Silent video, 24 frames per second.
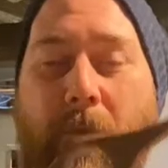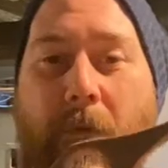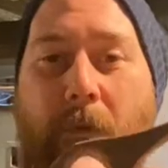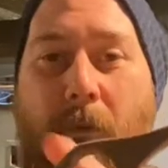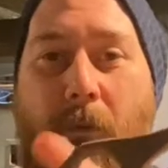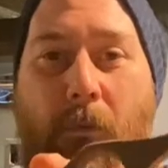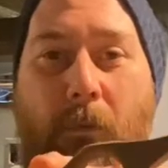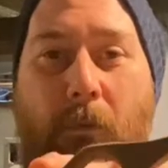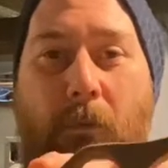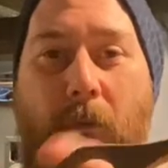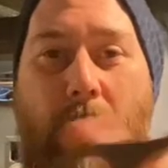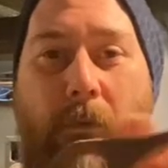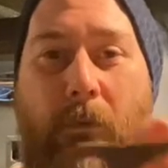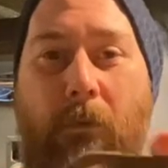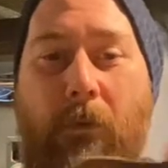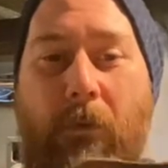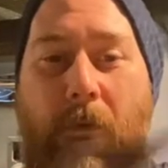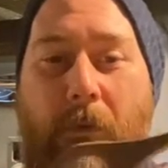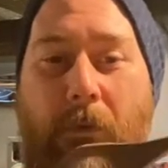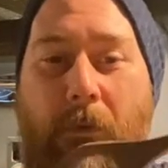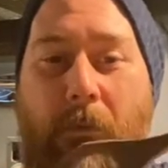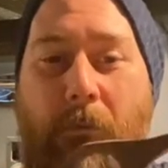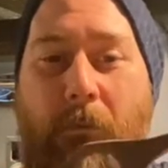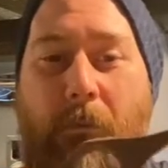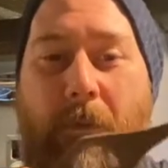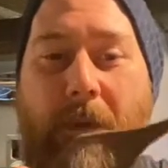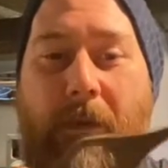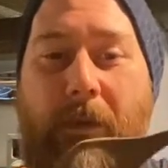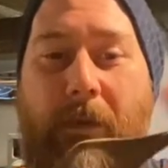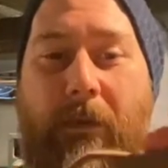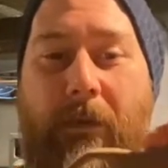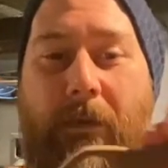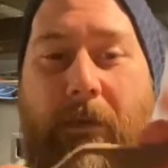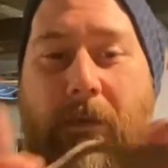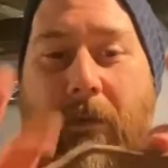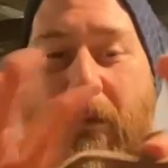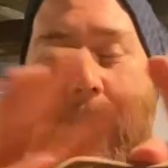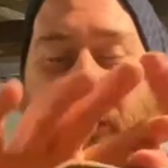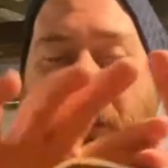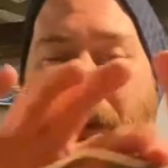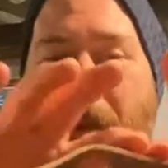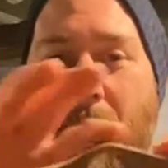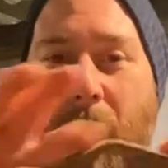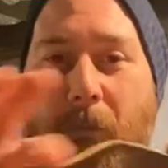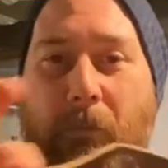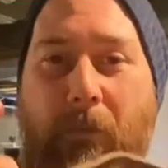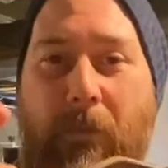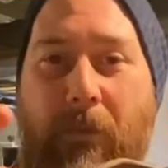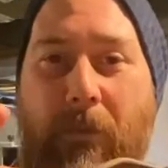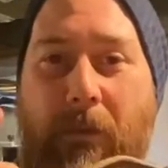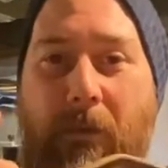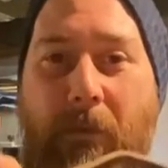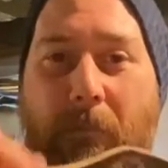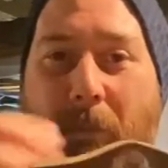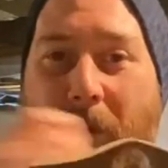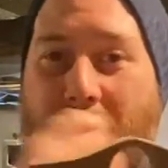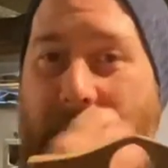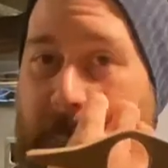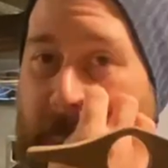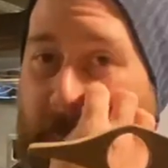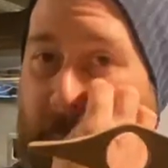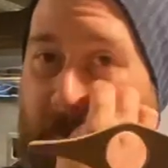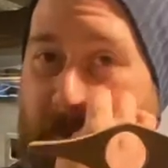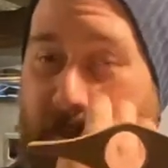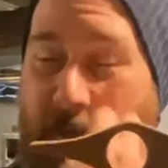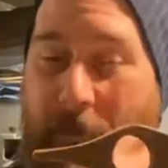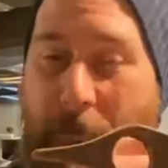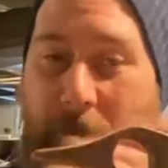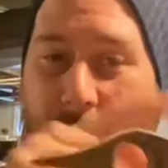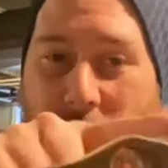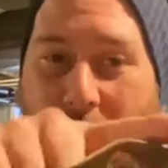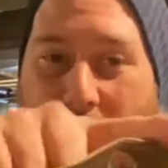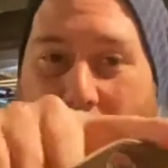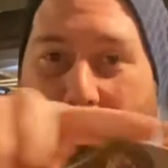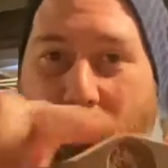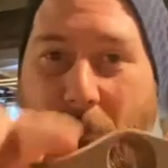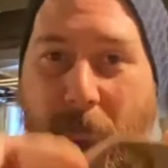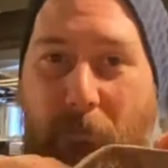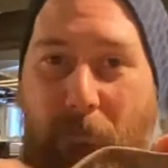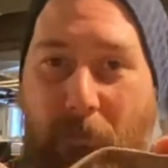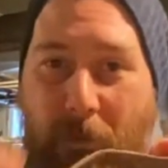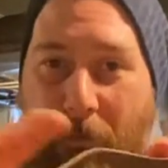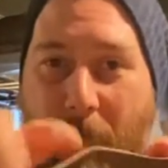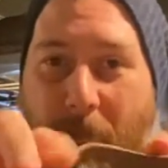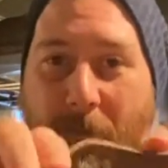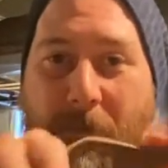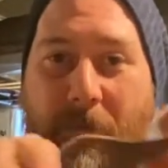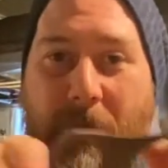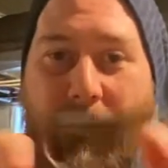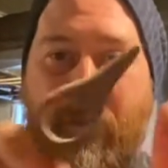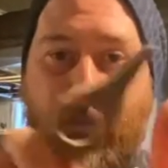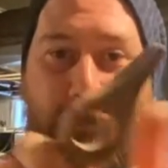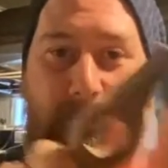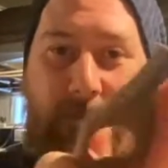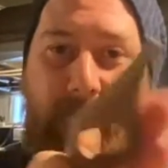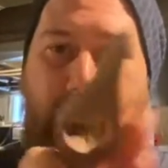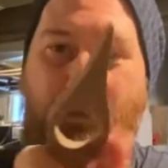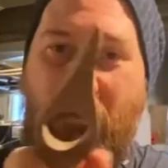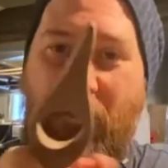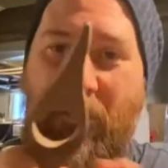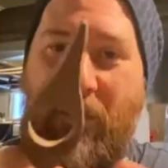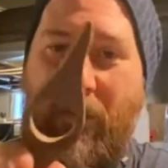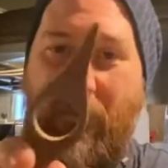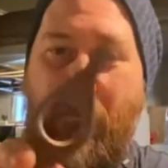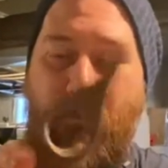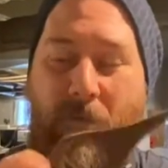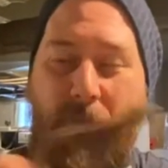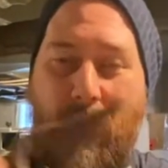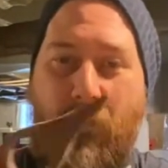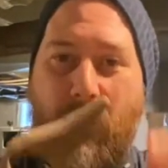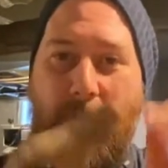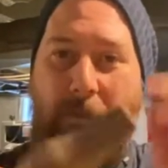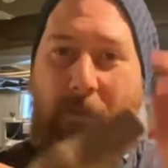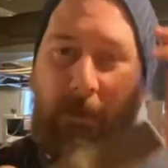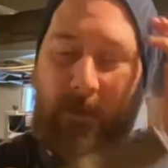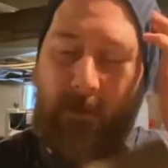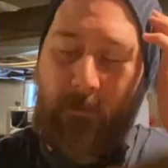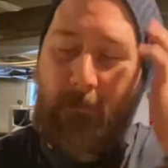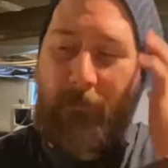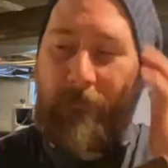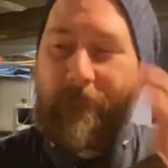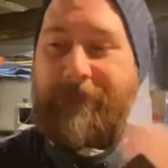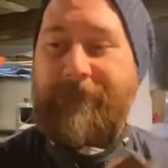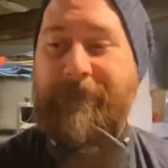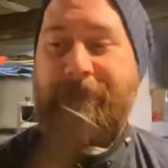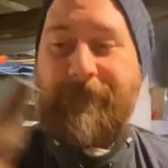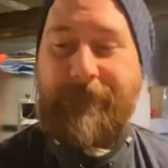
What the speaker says: a hole, we cut out the basic shape and then used a Dremel to just kind of smooth it out.